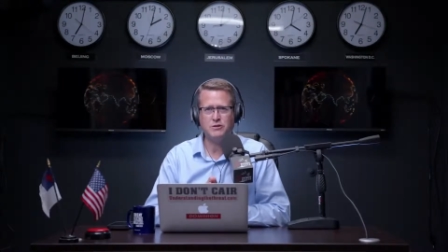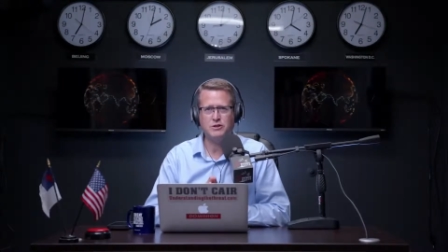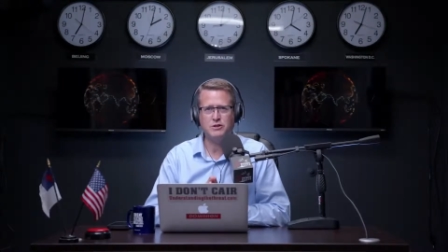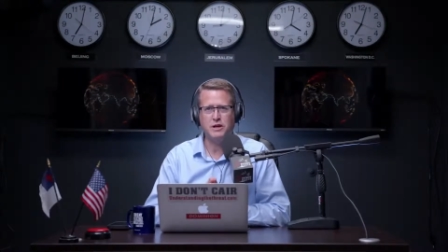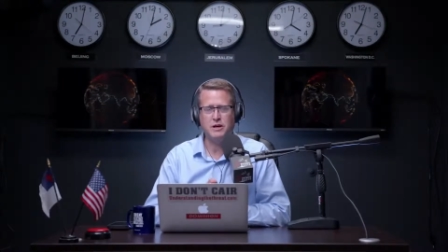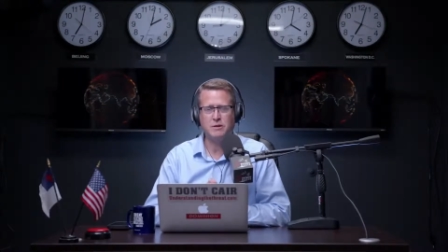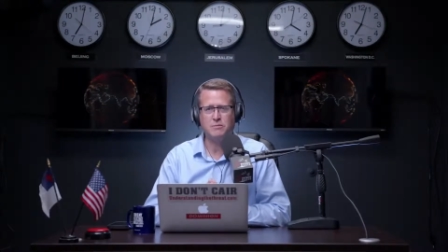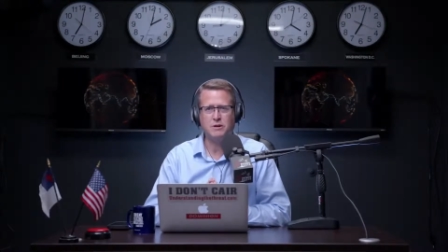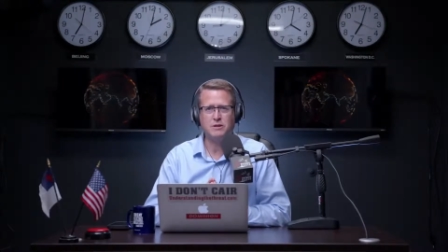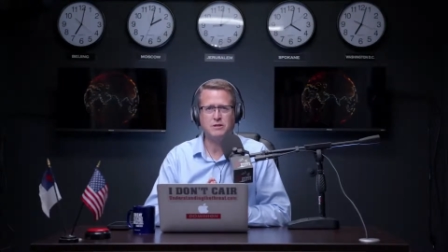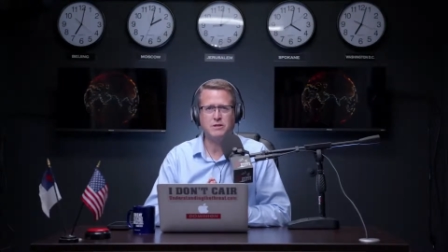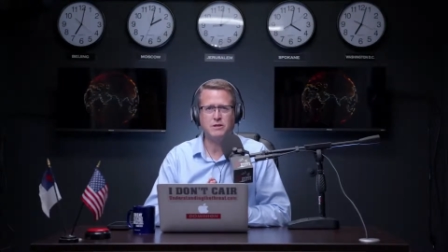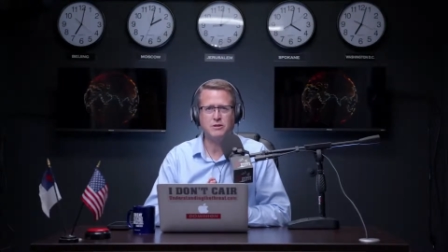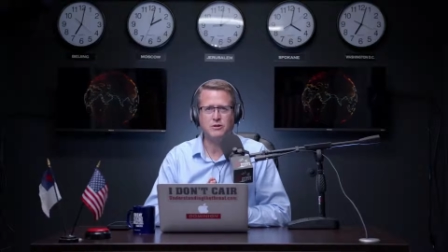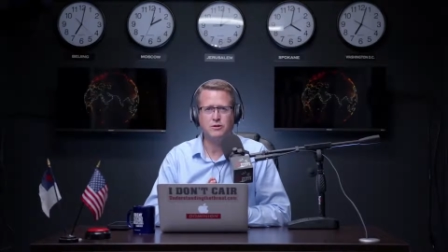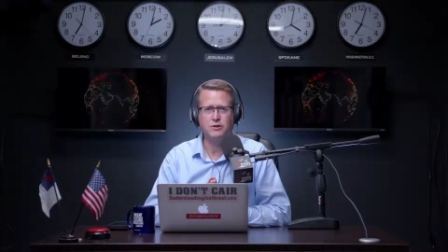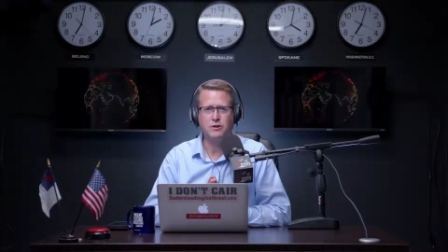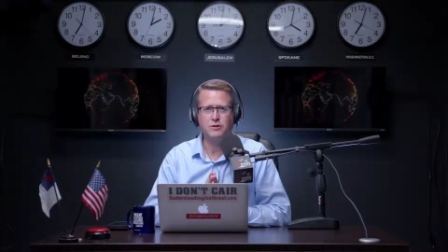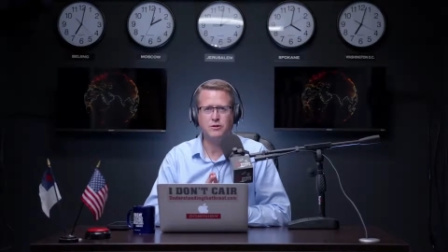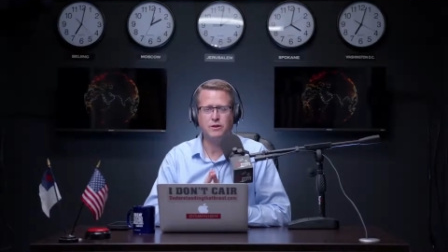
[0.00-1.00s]
Stan
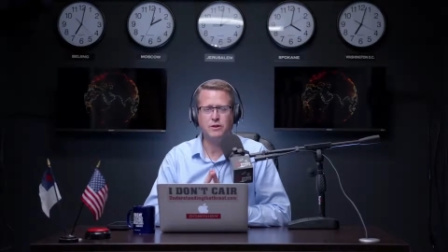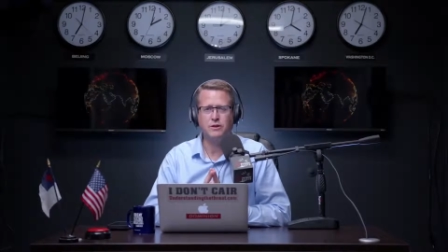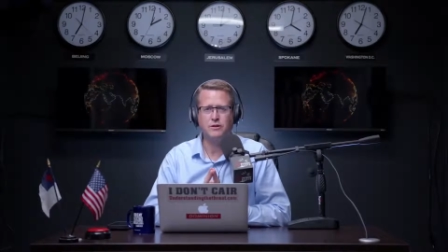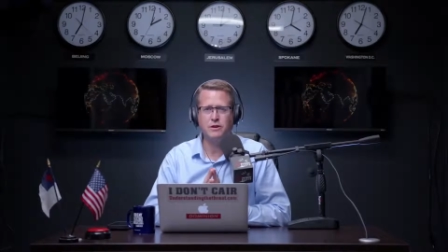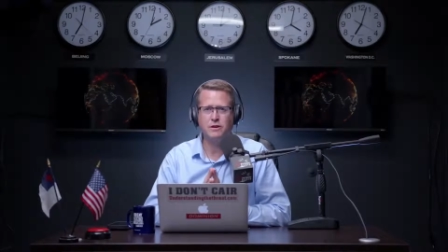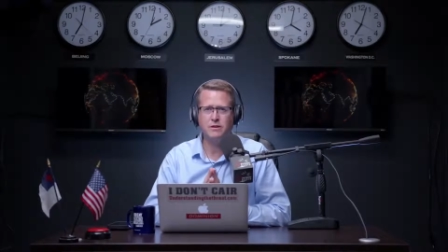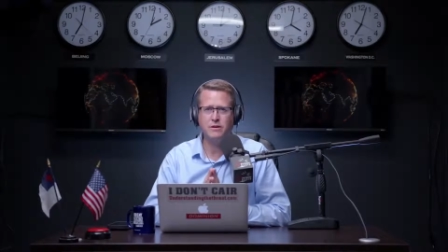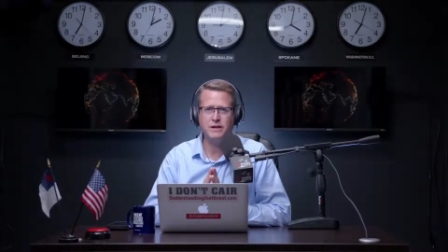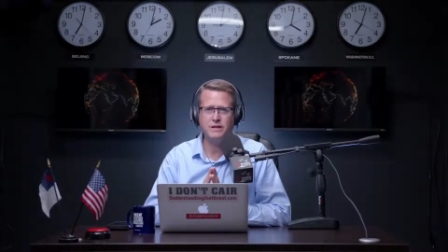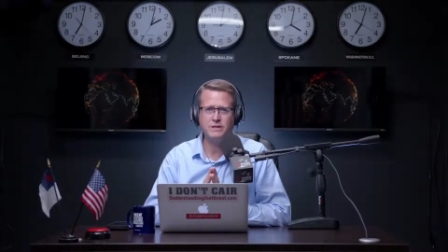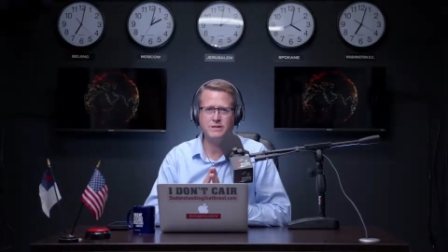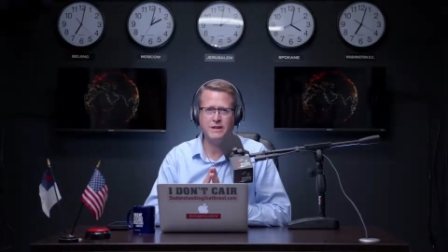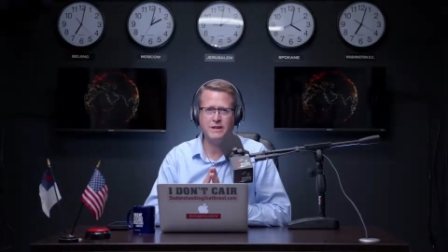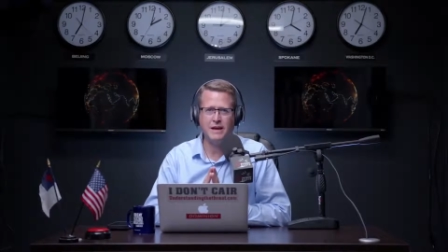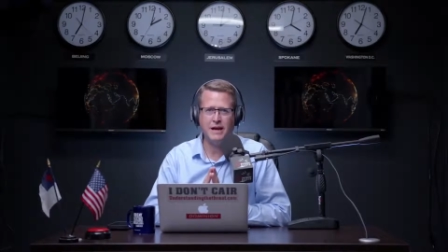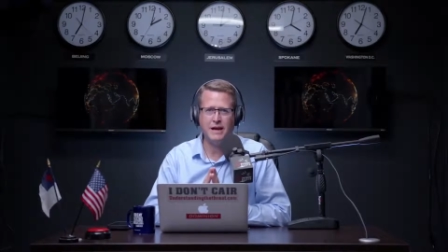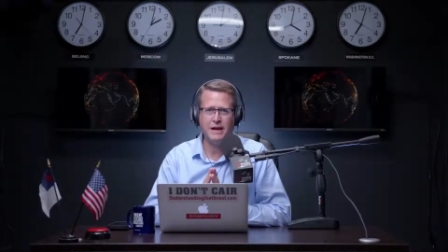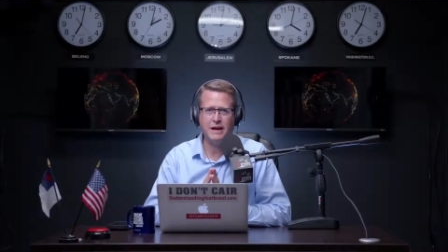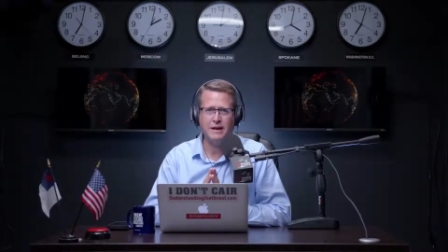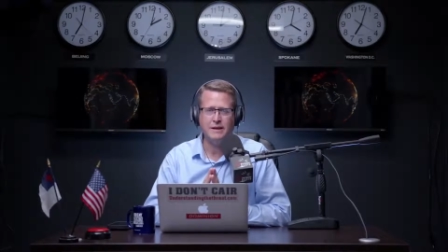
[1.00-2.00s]
Monteith. There is
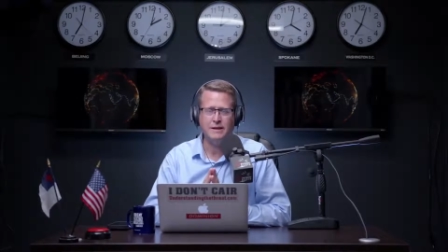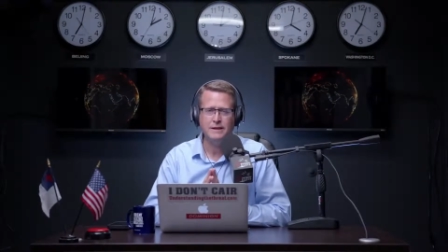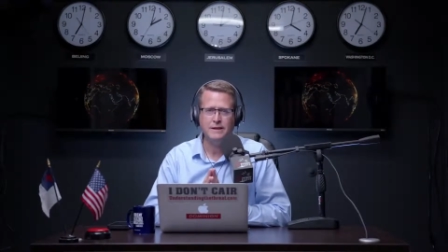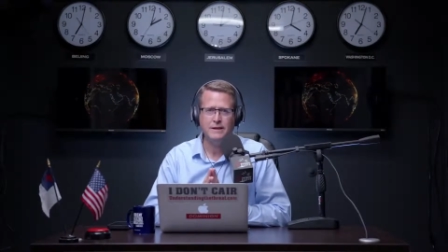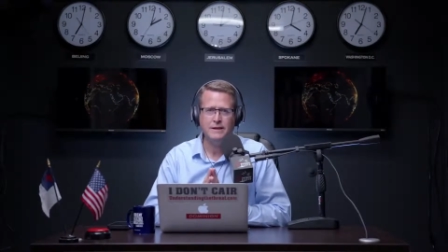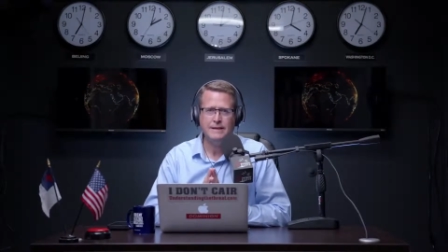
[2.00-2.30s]
a